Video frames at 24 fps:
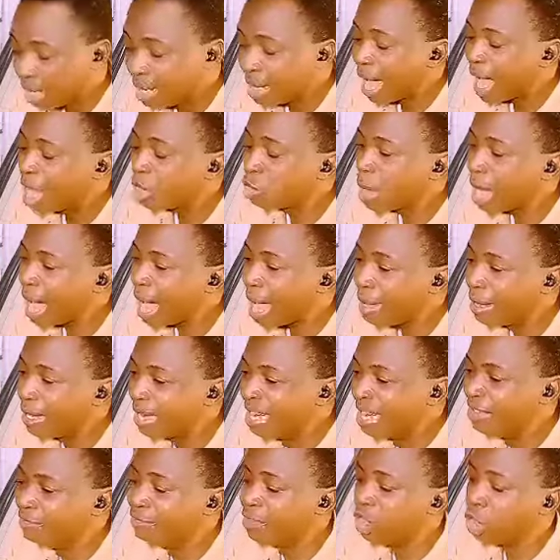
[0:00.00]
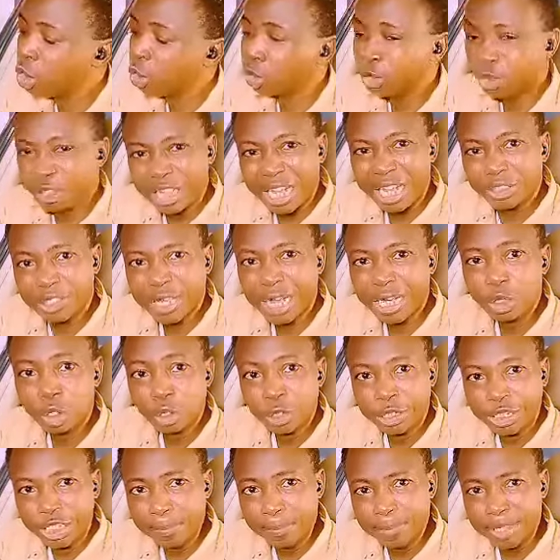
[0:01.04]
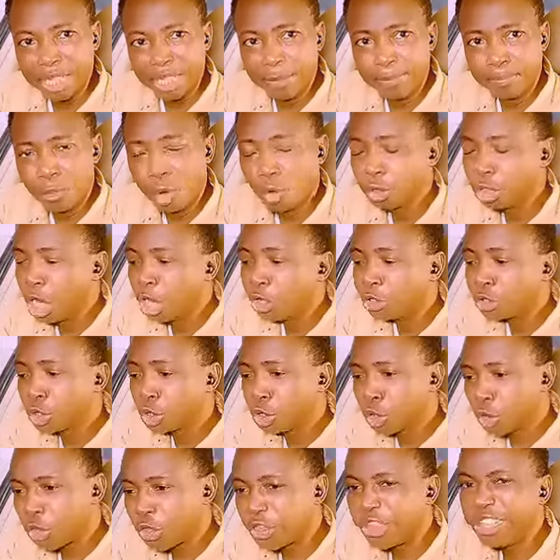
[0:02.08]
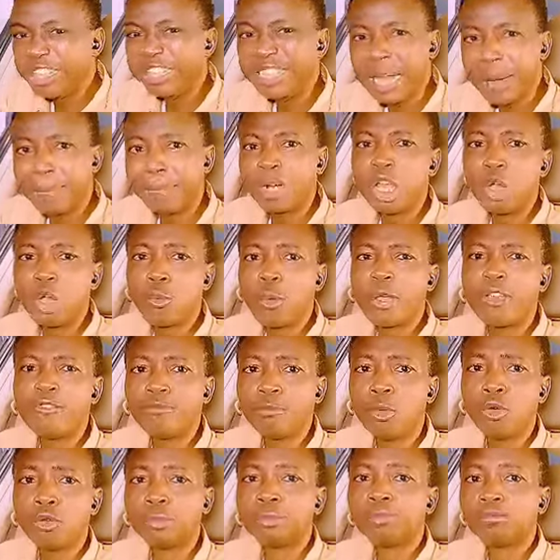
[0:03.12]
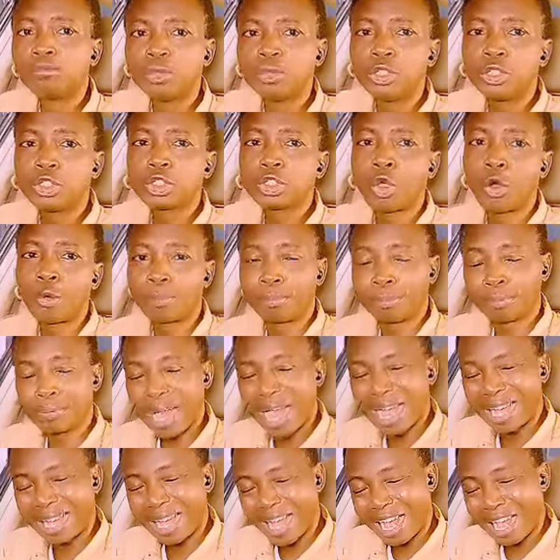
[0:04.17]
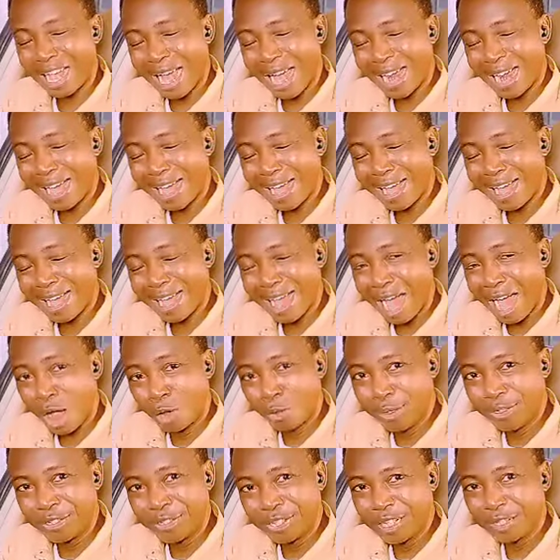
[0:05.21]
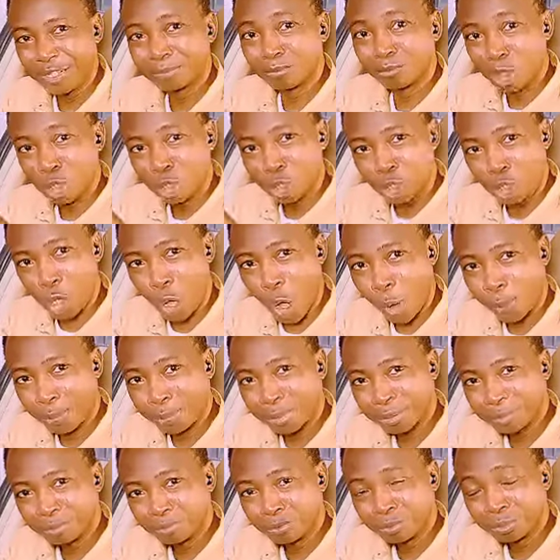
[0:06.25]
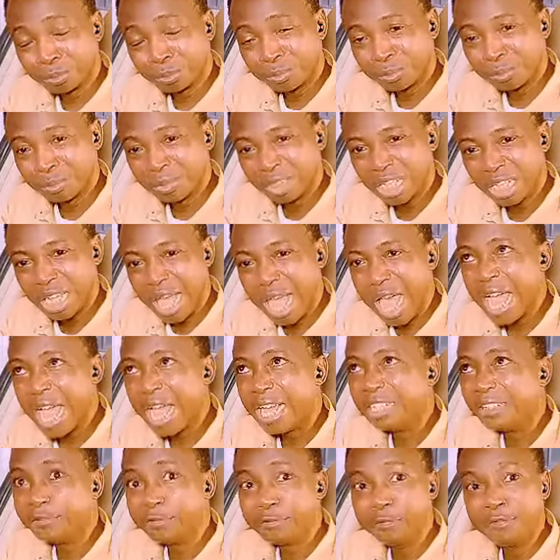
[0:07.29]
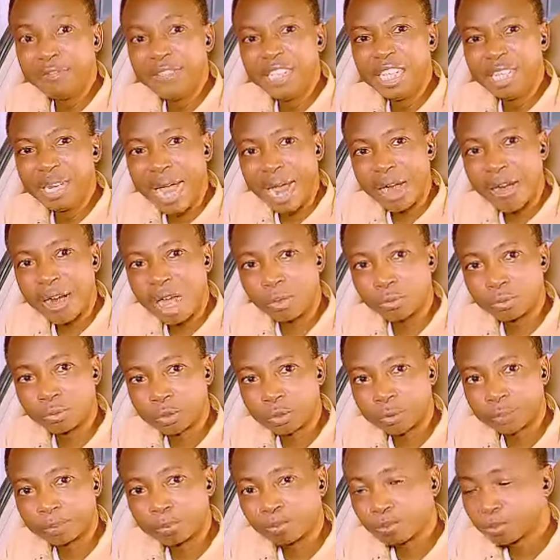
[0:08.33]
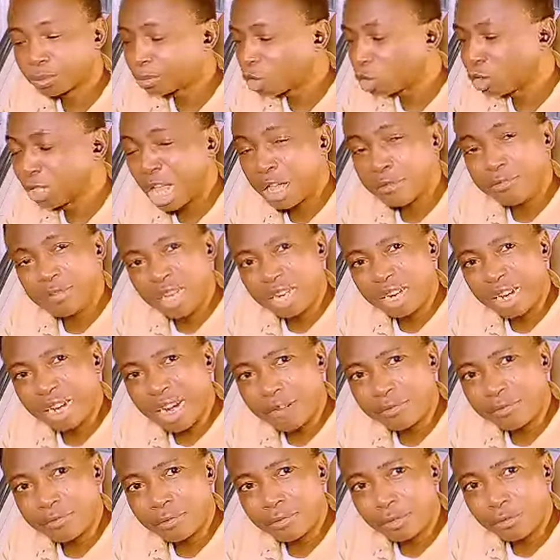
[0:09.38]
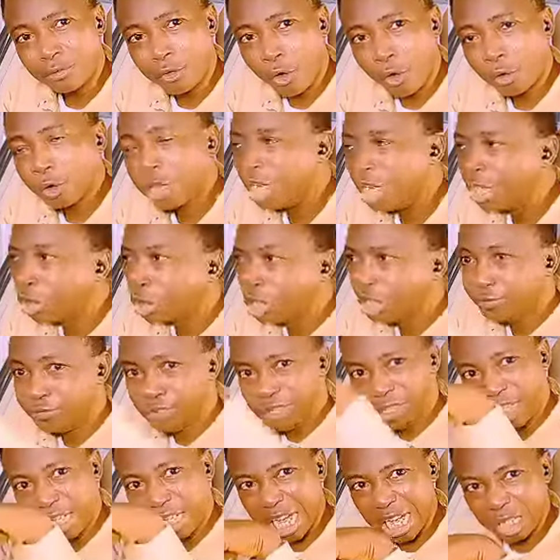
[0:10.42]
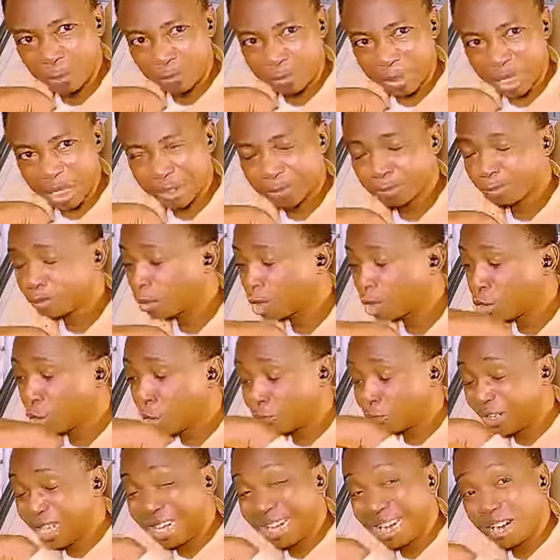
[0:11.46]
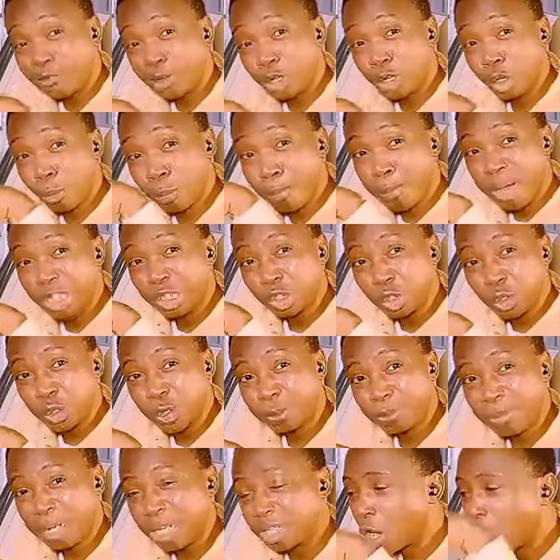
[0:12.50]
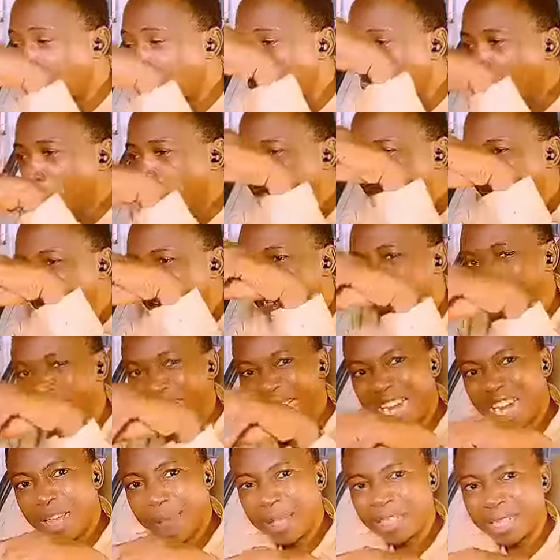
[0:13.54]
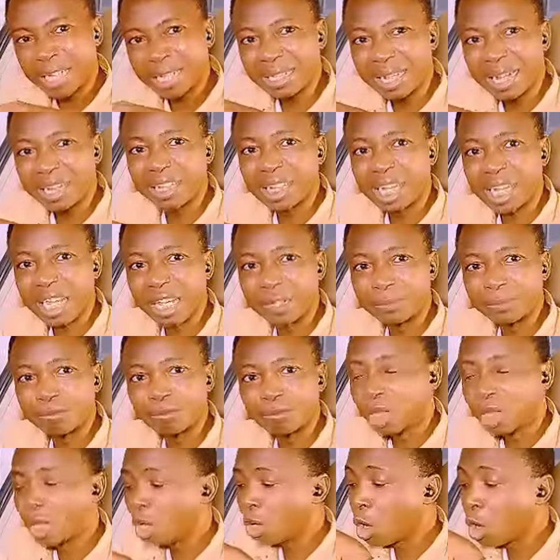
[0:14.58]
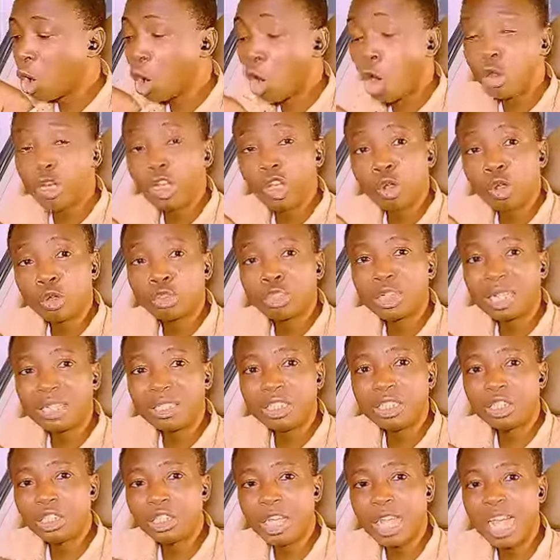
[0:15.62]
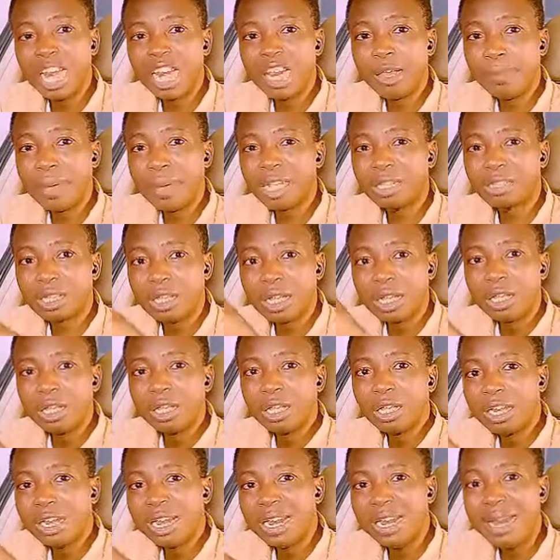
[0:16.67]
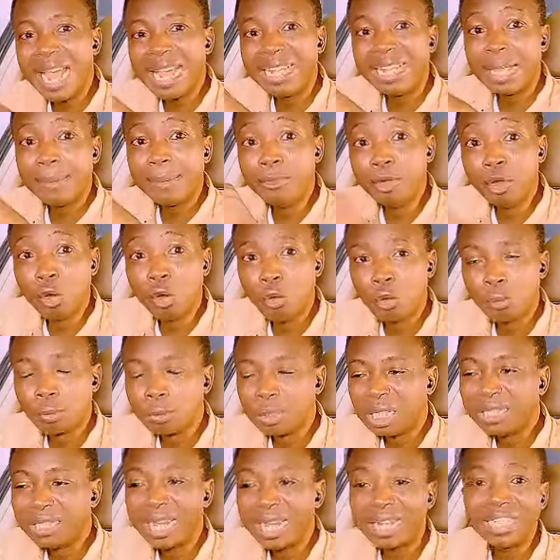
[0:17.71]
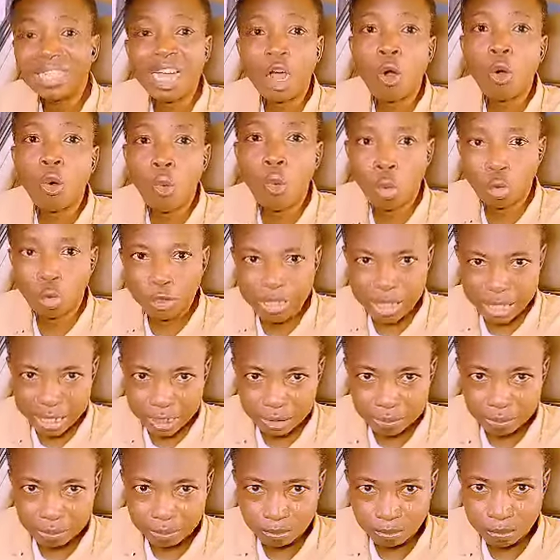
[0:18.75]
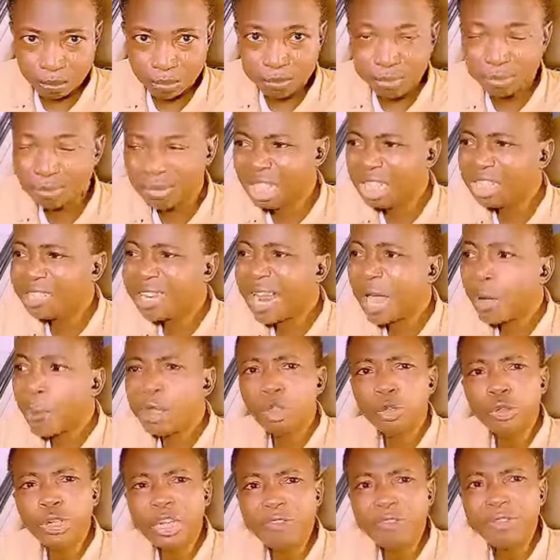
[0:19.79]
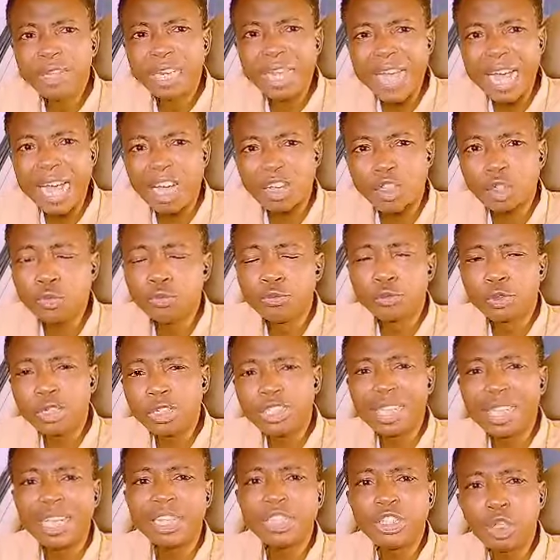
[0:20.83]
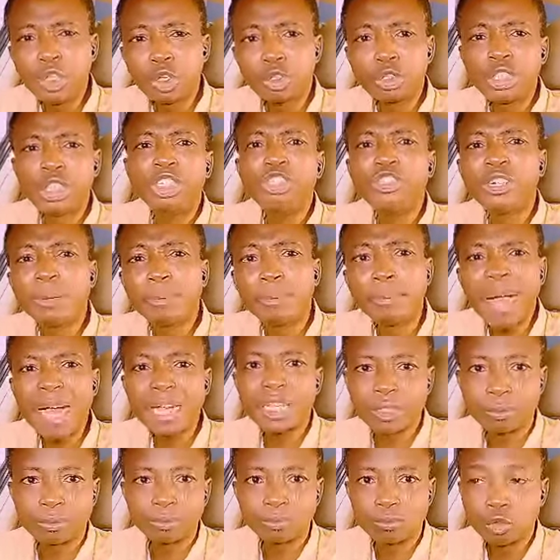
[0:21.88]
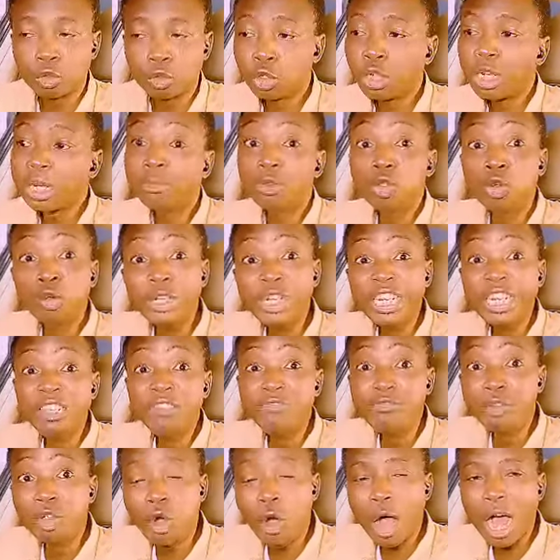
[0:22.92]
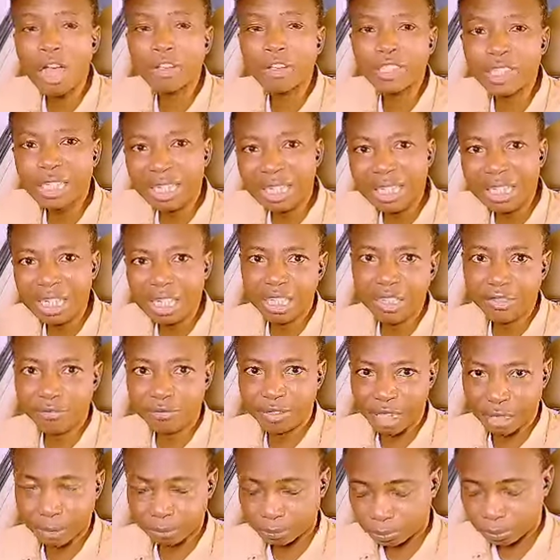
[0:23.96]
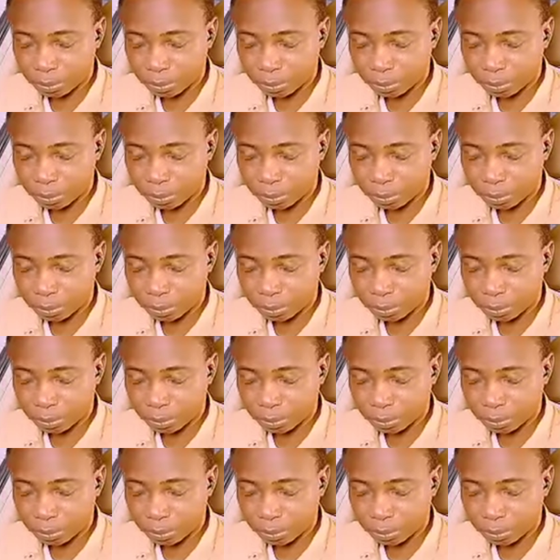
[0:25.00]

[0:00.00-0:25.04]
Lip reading: and you are leaving your delta, your deep sleep mode, to your theta brainwave mode, stop. Like I always say, stop and feel around. What are you feeling around for? Not the physical space. You are feeling around for your mental space. What are the elements that are there? All the contradictory elements, let them know that they are unwanted. It's like when you live in a house, you send your children packing, to them to leave your house in the evening.